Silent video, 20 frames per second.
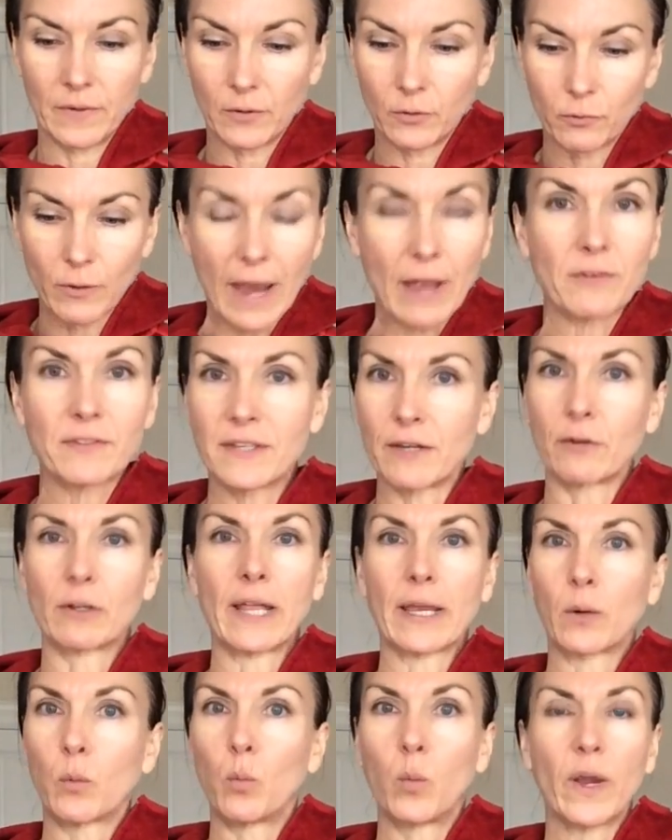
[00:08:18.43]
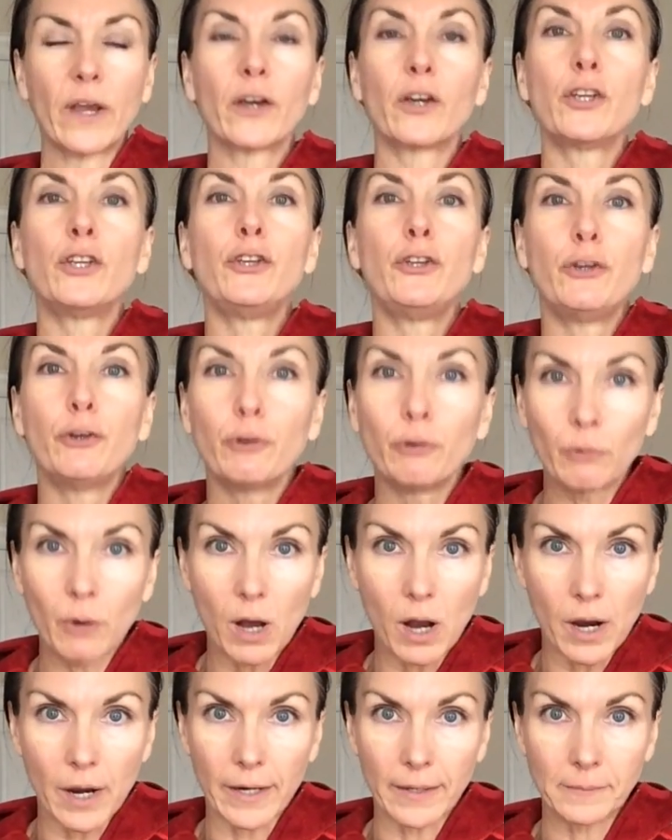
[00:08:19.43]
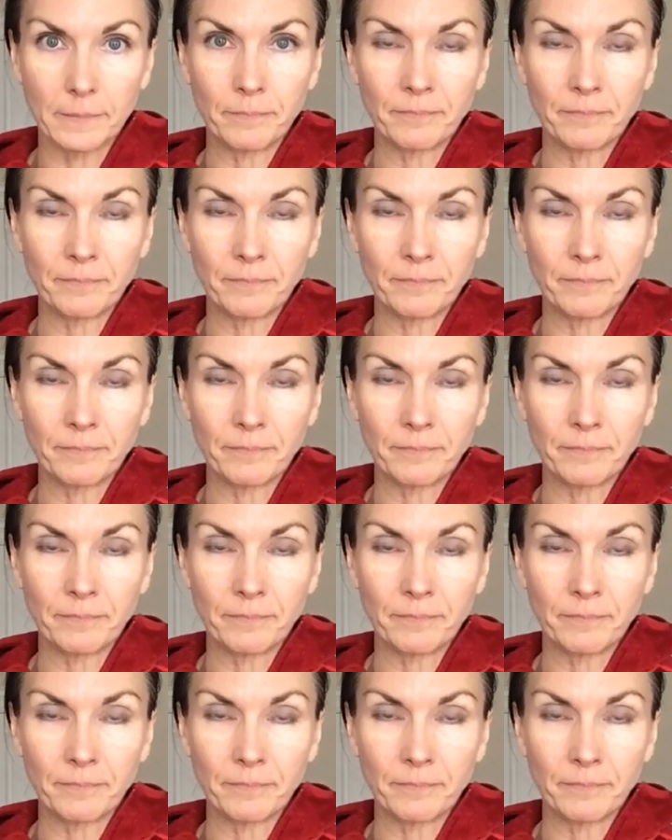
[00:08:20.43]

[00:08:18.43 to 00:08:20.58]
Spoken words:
ground zero, like where you are.